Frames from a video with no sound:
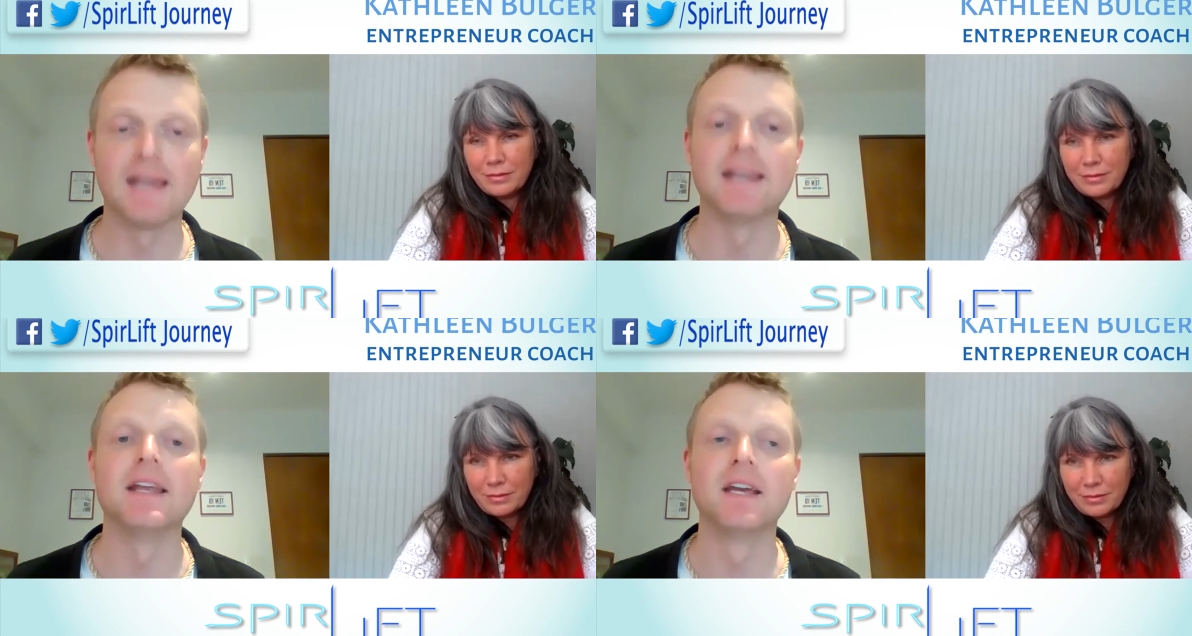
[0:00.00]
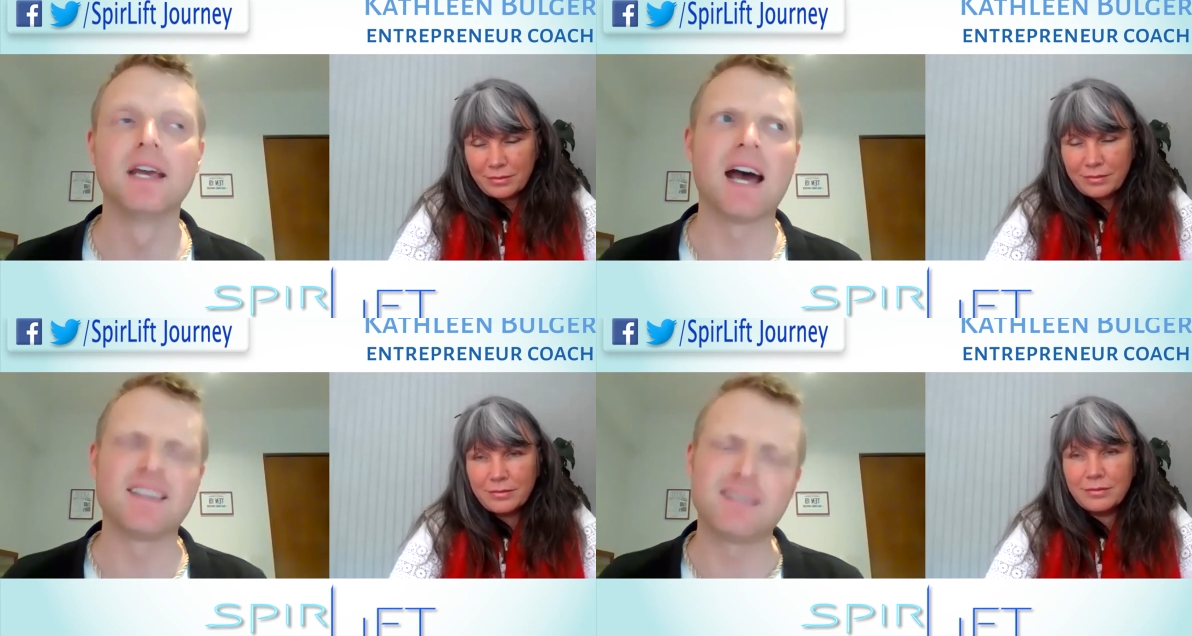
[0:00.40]
Speaker 1: and
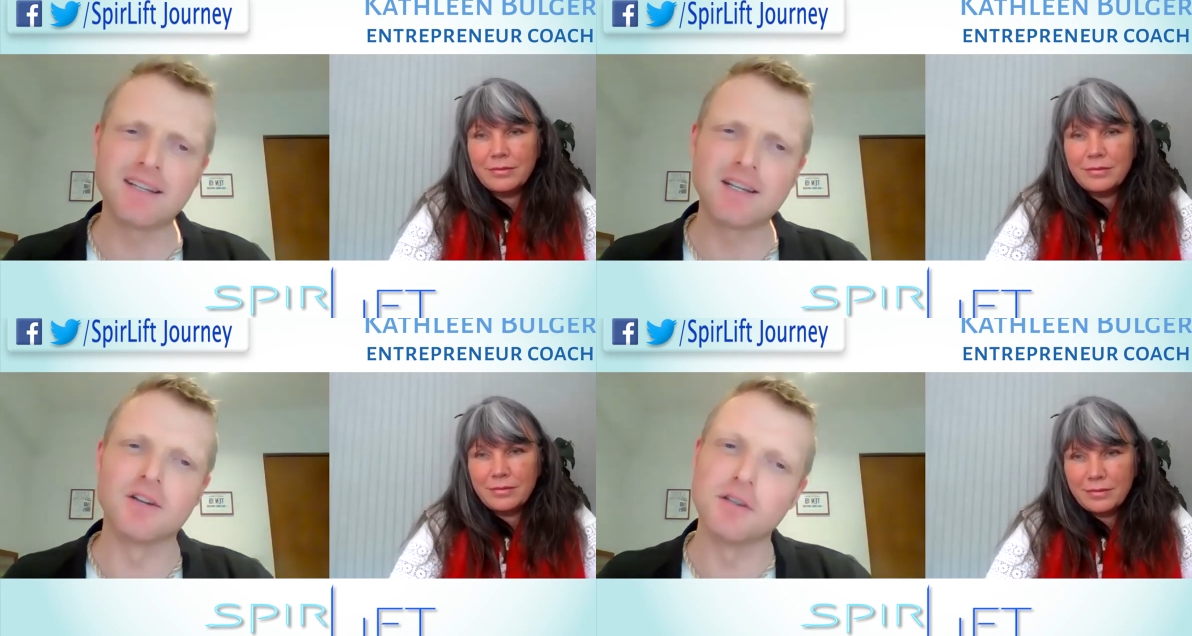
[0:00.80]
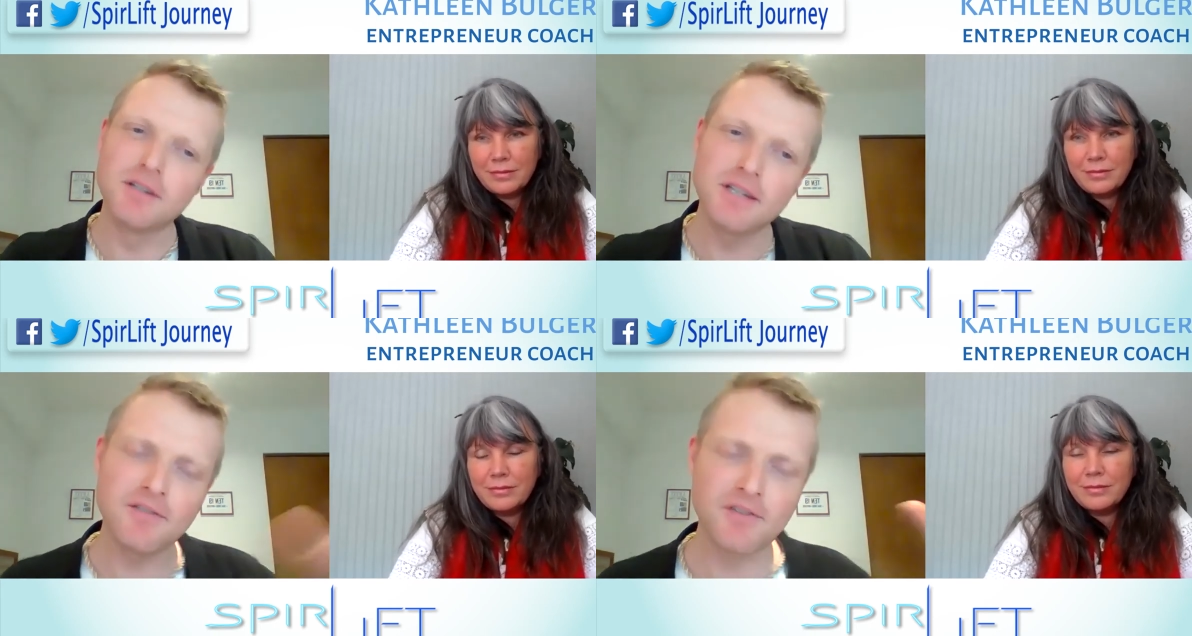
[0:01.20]
I think
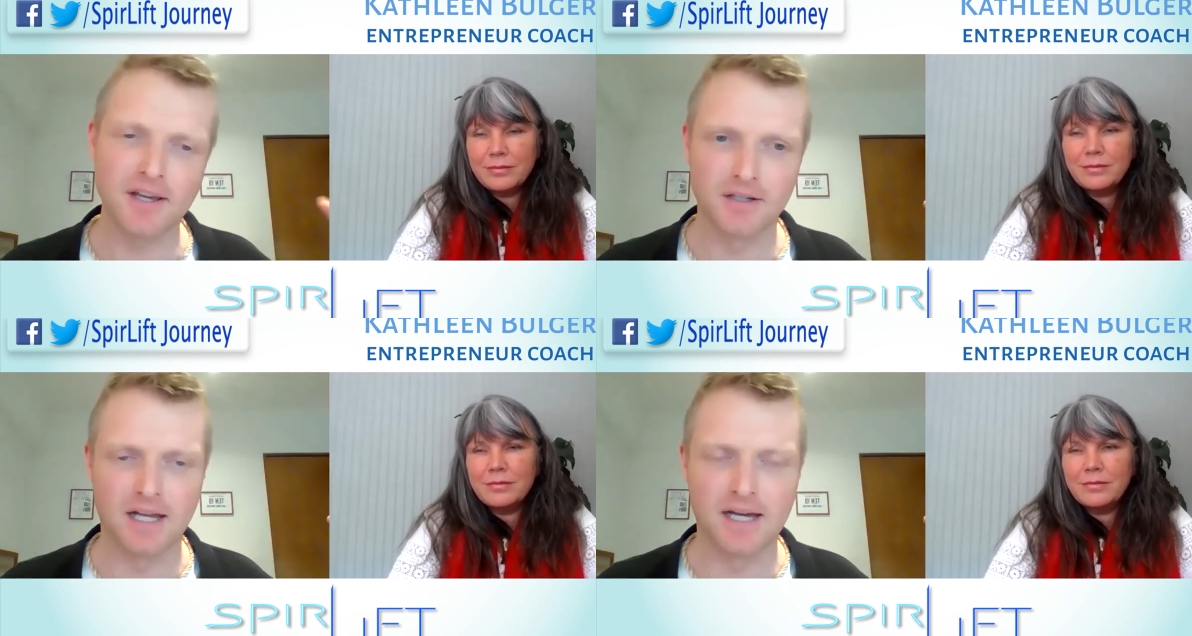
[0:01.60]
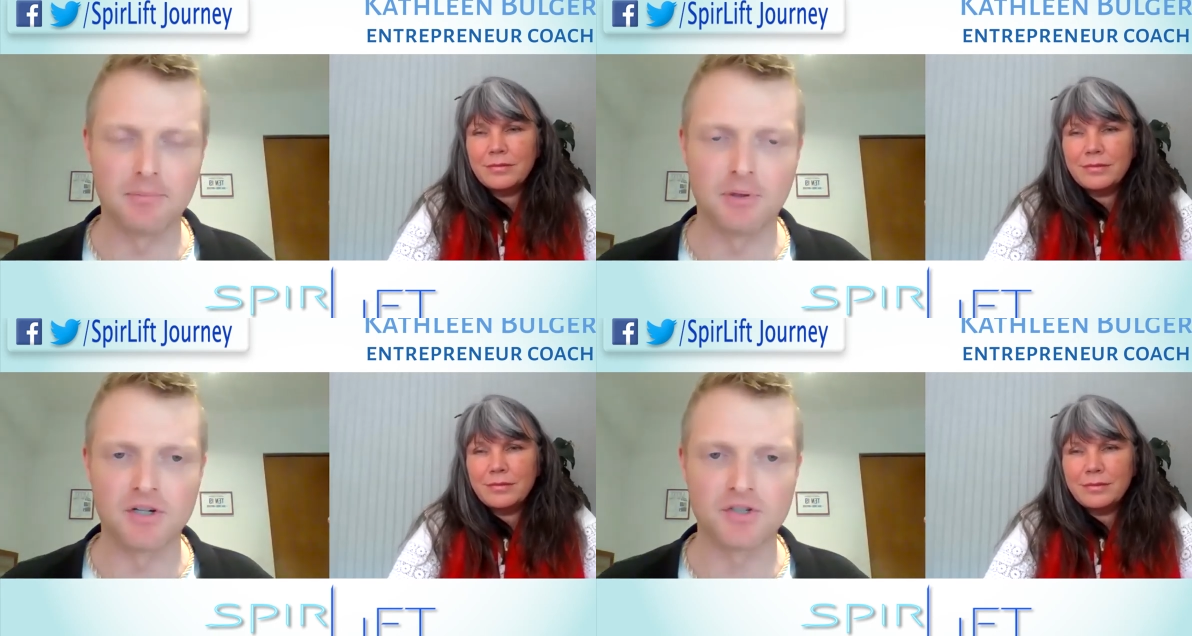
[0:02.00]
alleviate a lot of
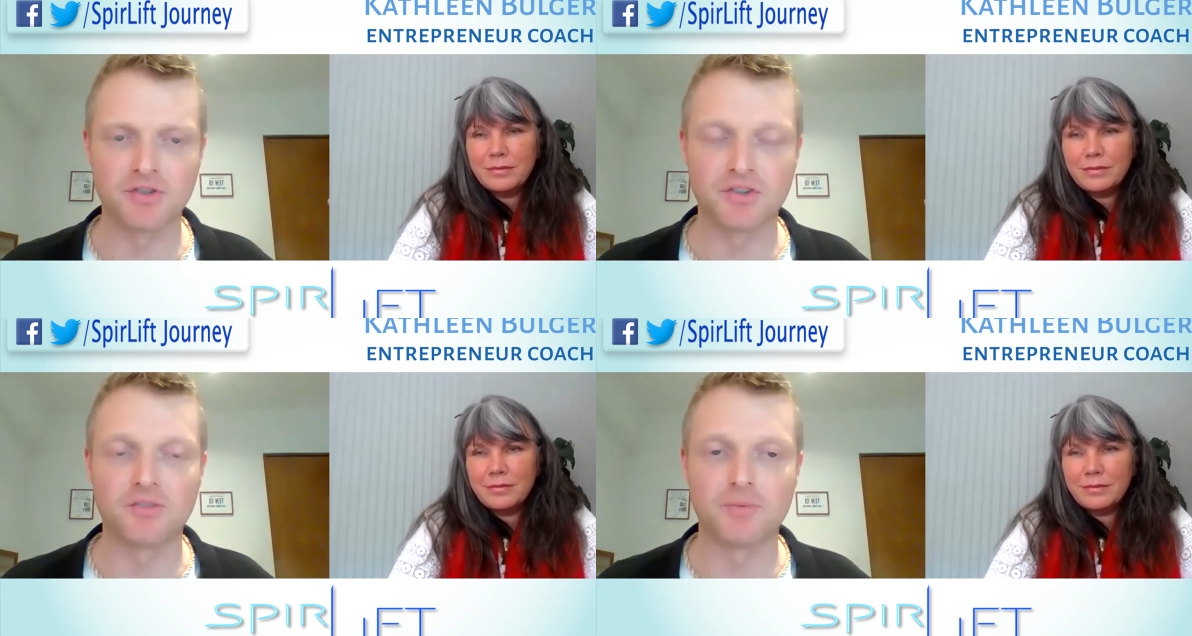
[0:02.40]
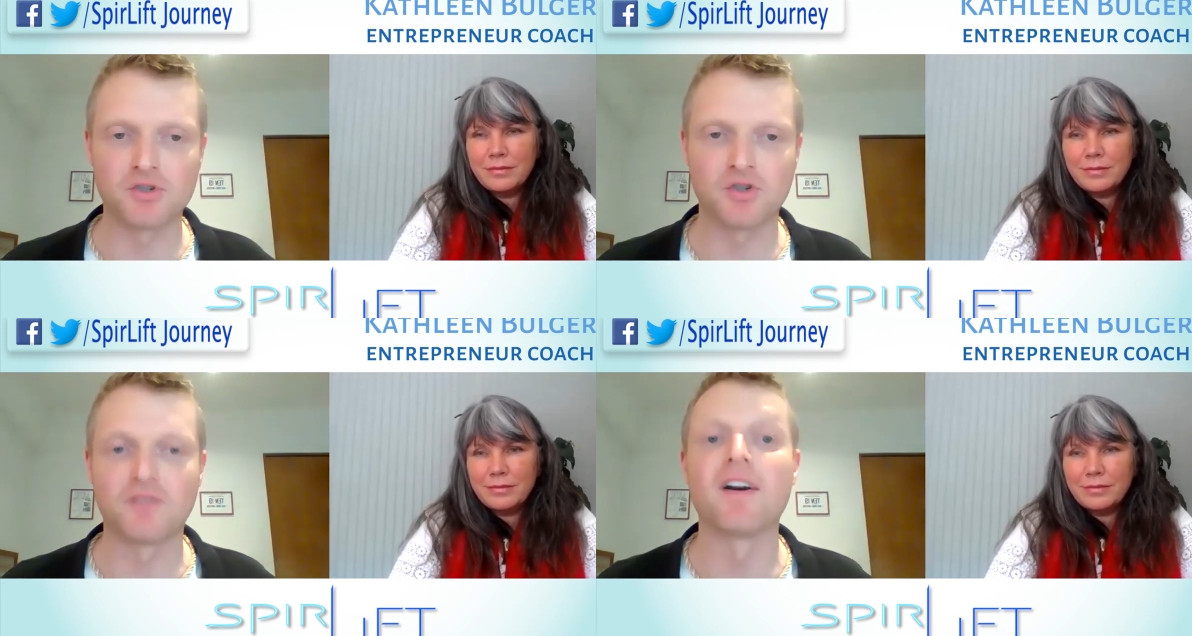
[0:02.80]
pressures,
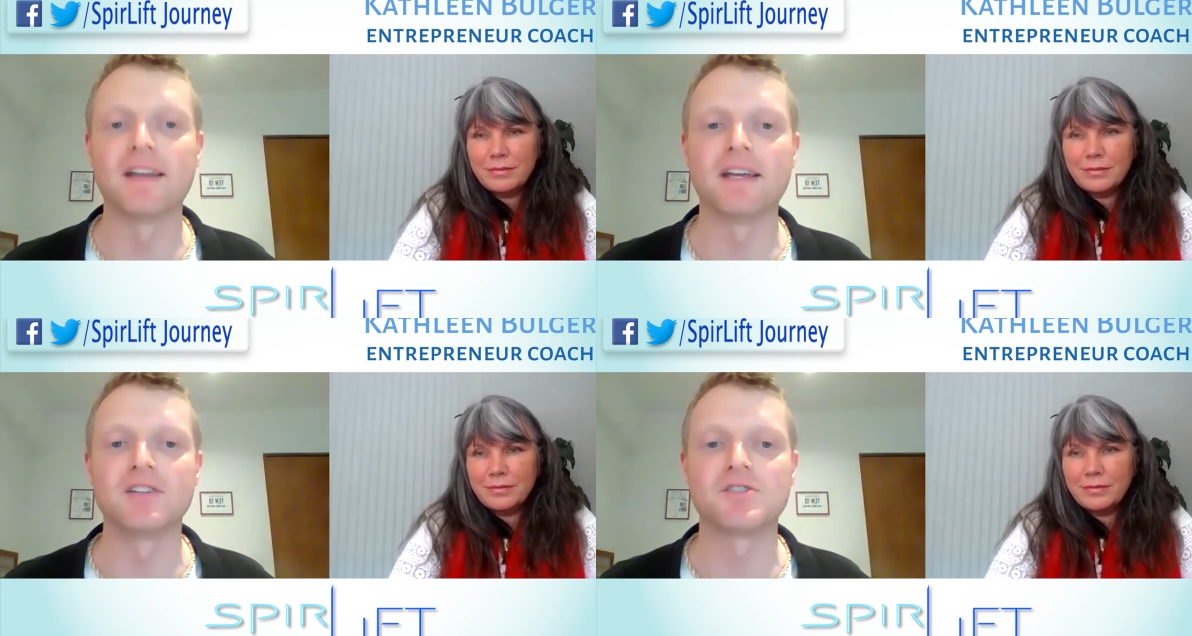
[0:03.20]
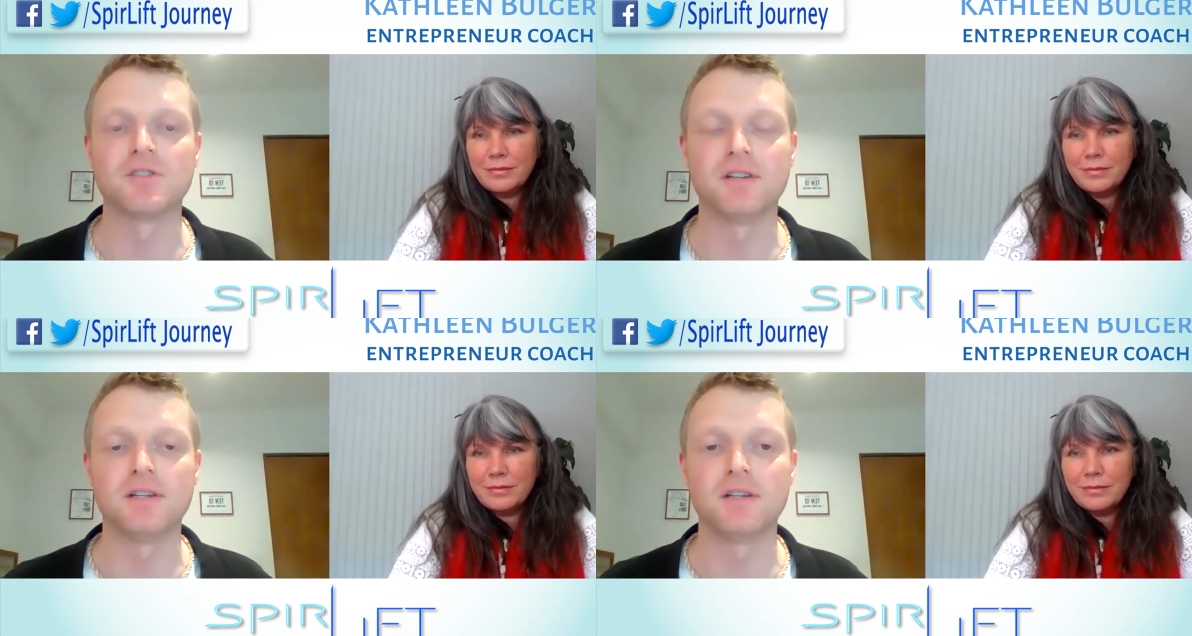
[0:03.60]
especially
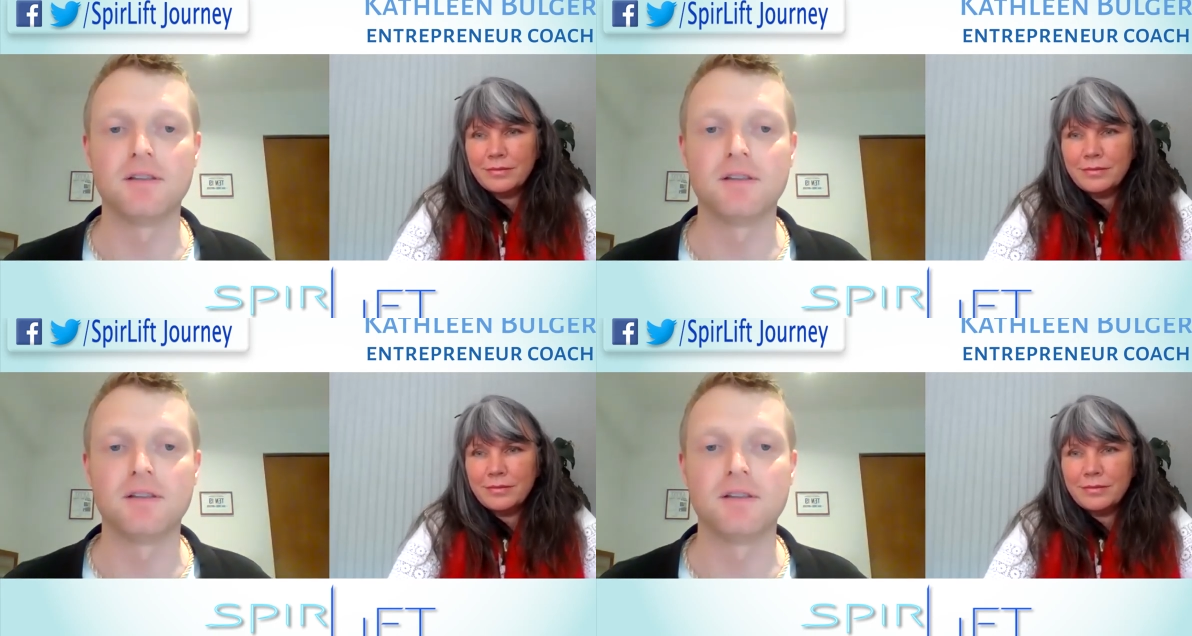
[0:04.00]
financially